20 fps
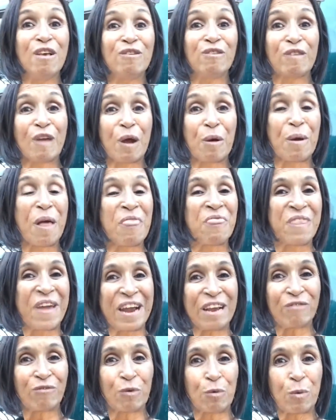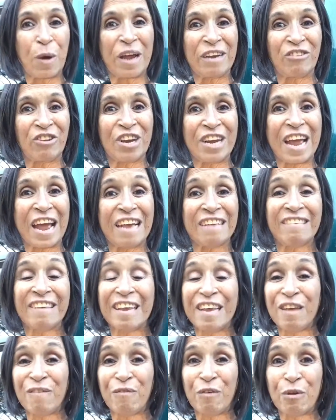So thanks for watching, guys.
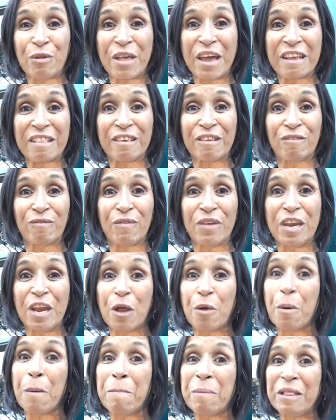If you like this video,